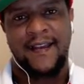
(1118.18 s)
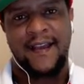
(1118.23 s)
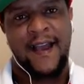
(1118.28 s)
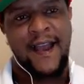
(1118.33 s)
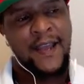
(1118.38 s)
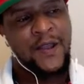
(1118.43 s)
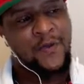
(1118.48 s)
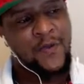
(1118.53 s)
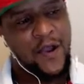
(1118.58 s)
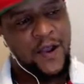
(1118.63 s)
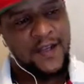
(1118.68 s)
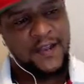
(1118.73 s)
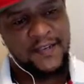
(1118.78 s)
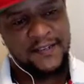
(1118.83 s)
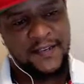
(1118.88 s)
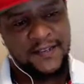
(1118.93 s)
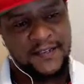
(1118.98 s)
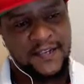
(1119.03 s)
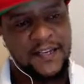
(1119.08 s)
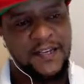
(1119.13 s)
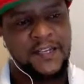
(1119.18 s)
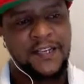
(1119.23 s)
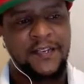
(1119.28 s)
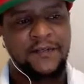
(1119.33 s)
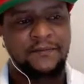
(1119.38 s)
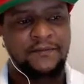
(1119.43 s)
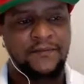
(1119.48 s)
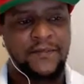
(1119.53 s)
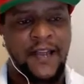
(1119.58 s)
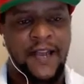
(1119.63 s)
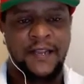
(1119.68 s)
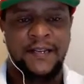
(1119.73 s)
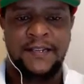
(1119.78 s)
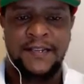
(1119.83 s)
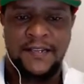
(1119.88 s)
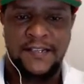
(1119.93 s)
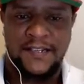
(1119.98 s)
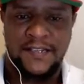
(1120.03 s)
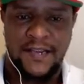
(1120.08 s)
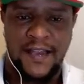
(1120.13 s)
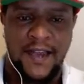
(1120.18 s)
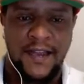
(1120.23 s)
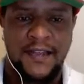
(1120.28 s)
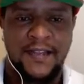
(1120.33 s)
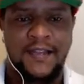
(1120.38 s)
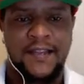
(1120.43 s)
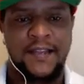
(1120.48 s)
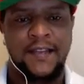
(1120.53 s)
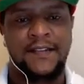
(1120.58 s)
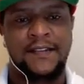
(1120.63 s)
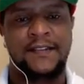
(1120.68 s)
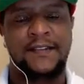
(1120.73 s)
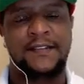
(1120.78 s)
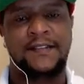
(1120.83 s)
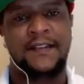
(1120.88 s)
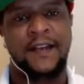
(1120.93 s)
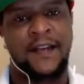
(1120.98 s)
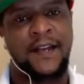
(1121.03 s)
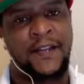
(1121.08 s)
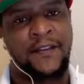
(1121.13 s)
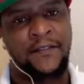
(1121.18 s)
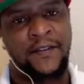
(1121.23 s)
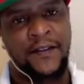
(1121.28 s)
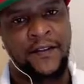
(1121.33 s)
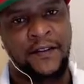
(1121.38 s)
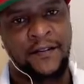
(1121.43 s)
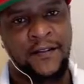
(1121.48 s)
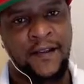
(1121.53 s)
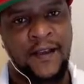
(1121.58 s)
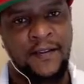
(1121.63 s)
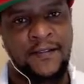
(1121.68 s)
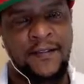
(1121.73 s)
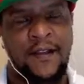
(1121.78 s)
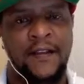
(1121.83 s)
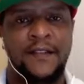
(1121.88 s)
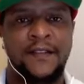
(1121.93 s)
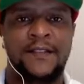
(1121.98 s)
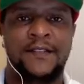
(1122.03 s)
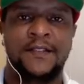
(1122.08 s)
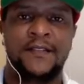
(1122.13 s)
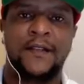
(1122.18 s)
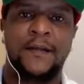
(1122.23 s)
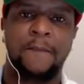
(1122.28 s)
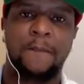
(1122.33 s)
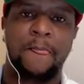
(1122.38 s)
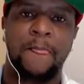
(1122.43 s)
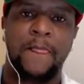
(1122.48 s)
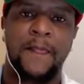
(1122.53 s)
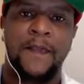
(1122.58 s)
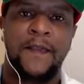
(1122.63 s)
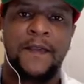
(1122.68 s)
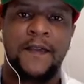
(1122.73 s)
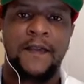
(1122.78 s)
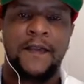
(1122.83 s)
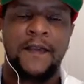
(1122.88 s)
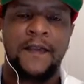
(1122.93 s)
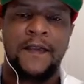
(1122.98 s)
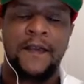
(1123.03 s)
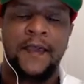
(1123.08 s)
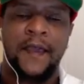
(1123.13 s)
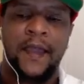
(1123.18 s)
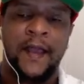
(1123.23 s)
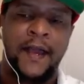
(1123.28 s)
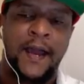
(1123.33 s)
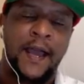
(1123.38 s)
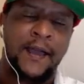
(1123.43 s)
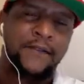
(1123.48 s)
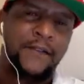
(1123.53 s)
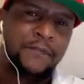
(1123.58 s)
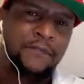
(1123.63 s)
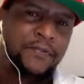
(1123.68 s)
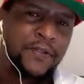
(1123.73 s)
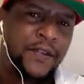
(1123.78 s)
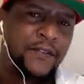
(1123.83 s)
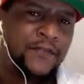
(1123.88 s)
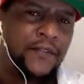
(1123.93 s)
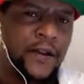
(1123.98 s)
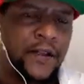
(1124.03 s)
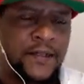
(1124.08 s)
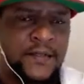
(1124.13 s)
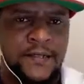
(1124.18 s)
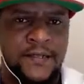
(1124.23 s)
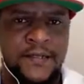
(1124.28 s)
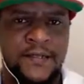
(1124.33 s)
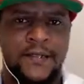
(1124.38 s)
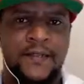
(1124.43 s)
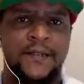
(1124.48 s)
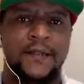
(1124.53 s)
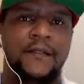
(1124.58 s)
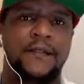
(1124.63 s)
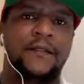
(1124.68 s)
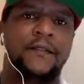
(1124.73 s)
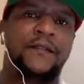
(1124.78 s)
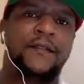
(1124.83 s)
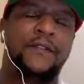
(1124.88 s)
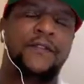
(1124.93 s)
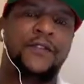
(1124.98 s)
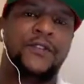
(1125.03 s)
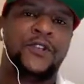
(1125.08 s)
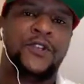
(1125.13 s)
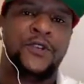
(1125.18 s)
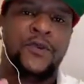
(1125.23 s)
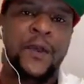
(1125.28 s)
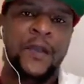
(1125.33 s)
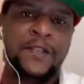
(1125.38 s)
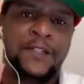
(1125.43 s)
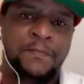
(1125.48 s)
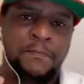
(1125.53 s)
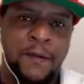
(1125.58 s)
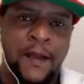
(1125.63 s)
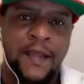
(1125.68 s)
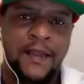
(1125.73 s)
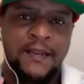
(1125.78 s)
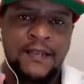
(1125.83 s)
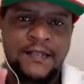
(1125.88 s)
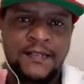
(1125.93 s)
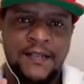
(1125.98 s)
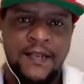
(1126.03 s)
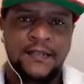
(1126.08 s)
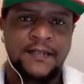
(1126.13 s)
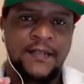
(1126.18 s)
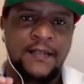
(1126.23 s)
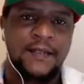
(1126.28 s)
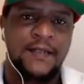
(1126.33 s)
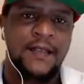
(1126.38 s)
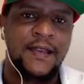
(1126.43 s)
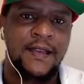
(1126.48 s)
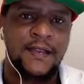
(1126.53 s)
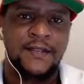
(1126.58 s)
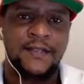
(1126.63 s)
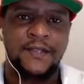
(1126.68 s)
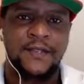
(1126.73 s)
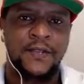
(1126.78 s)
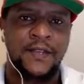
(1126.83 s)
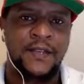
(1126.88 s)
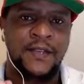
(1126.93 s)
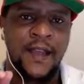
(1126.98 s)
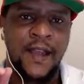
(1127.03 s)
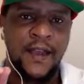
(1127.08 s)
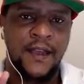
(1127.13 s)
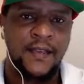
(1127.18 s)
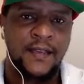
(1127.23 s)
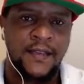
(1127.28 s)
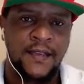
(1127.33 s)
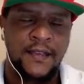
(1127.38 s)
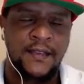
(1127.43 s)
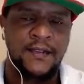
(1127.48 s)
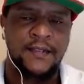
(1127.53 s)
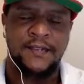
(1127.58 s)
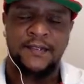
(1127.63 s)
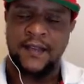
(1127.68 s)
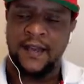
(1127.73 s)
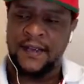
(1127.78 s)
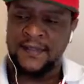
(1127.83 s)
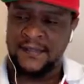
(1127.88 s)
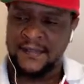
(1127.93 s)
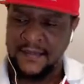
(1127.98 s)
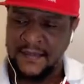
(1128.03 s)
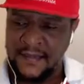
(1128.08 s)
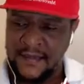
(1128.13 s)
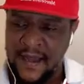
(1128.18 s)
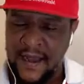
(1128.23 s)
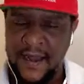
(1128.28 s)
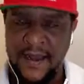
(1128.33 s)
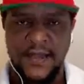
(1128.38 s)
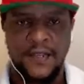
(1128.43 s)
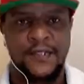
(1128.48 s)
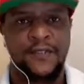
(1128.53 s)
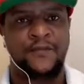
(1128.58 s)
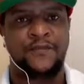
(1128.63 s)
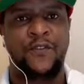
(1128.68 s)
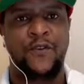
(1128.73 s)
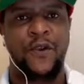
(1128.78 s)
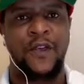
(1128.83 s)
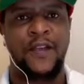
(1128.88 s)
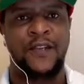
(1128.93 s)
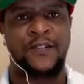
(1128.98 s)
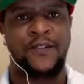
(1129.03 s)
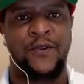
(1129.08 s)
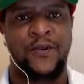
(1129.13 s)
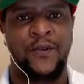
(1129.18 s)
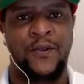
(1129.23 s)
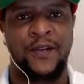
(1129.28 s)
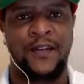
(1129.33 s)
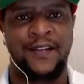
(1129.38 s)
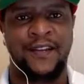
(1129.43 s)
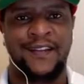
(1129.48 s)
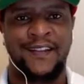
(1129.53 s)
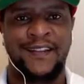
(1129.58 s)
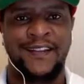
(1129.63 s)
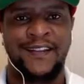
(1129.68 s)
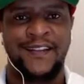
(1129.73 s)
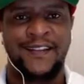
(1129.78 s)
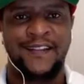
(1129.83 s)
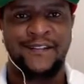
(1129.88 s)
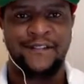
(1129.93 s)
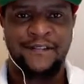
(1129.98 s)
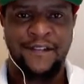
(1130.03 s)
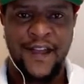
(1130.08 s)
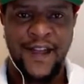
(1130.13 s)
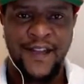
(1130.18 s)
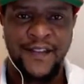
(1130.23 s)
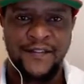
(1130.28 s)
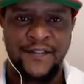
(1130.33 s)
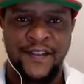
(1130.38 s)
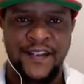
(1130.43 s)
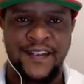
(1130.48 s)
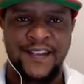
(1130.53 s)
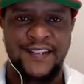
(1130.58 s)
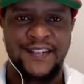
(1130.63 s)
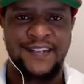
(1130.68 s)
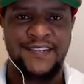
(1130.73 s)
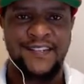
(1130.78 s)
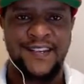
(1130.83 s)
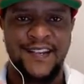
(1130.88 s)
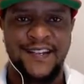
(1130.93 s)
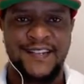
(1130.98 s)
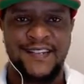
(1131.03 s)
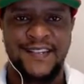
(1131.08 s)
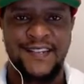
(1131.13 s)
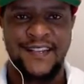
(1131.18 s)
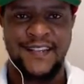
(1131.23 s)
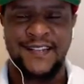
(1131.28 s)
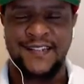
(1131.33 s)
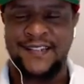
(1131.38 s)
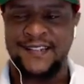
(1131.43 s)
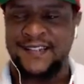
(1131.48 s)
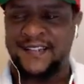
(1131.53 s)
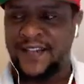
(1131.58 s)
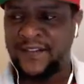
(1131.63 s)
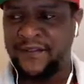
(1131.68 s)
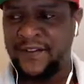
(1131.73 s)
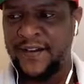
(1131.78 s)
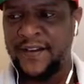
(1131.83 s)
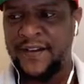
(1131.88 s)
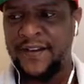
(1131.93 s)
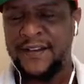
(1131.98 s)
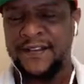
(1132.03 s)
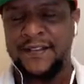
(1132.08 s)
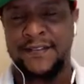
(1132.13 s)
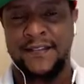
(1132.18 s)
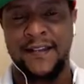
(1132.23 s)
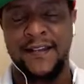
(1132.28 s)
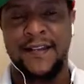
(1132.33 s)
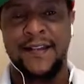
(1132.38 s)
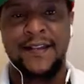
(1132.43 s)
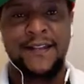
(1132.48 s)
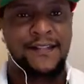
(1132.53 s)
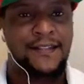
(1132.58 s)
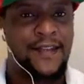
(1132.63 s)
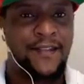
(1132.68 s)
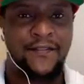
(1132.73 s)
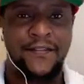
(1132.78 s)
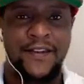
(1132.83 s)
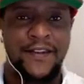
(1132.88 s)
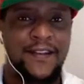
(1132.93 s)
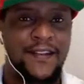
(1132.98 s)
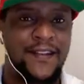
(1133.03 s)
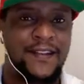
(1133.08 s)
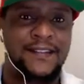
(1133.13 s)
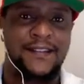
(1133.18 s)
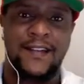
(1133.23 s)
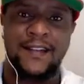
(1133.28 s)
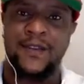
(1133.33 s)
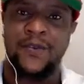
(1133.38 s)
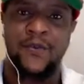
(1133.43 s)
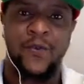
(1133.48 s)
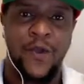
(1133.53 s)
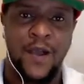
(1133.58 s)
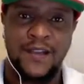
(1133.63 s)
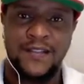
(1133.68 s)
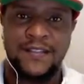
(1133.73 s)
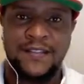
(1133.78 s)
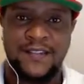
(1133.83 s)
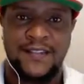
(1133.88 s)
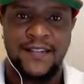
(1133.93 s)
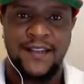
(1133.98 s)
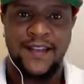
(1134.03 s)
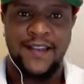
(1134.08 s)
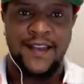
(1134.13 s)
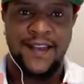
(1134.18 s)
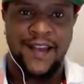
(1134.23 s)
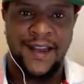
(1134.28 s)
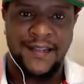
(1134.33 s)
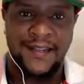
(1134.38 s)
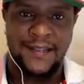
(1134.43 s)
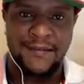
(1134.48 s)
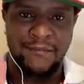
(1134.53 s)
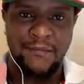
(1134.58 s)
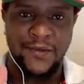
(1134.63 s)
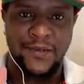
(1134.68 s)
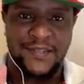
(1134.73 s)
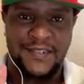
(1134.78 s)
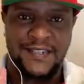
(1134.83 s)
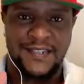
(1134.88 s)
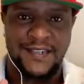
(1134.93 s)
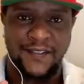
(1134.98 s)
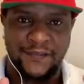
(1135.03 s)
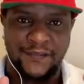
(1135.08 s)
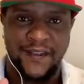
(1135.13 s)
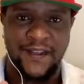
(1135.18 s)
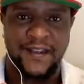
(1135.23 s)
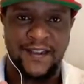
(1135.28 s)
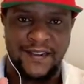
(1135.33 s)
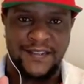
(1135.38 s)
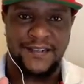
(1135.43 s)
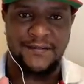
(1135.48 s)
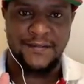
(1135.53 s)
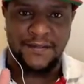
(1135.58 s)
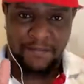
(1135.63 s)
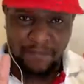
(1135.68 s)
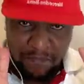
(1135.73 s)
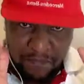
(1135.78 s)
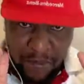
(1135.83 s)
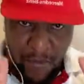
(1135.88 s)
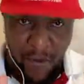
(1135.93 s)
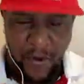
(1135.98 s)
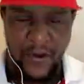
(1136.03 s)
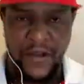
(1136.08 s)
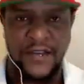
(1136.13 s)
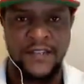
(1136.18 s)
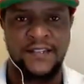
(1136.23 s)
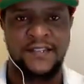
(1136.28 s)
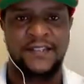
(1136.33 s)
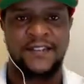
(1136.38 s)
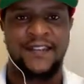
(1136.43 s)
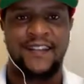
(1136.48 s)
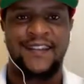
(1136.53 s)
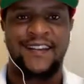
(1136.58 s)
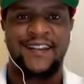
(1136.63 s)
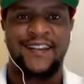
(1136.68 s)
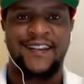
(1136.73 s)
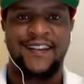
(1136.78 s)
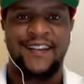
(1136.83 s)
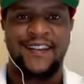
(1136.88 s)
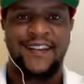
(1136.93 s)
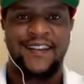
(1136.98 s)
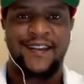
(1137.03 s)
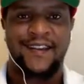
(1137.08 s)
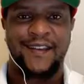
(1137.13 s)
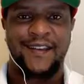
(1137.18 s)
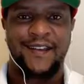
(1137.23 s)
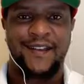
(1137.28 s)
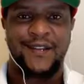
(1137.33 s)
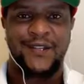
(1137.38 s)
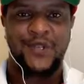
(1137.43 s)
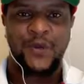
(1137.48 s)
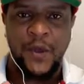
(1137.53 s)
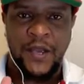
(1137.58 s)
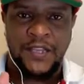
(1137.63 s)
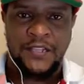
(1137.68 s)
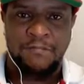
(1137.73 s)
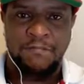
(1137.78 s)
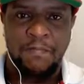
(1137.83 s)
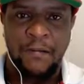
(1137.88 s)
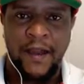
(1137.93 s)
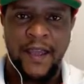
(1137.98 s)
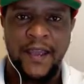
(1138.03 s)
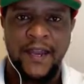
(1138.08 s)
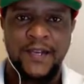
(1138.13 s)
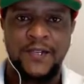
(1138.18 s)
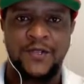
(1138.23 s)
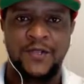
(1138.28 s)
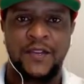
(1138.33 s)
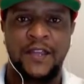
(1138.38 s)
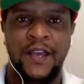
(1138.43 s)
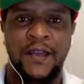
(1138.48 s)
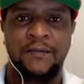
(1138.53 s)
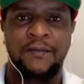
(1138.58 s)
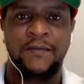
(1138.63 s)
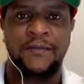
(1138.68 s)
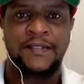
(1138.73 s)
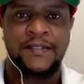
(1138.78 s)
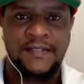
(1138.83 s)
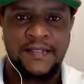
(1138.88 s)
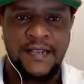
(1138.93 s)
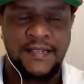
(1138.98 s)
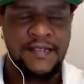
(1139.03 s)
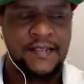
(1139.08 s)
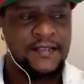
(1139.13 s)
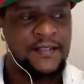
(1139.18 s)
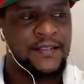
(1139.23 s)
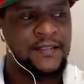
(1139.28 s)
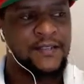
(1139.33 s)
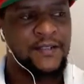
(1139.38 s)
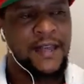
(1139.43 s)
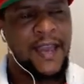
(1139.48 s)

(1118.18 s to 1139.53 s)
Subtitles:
I work as a teacher. I teach young kids and even adults. And I have a privilege to explain certain things to young kids as young as 4 years old, 5 years, 6 years, 7 years. 7 years are the worst and the most difficult boys to explain to them certain things.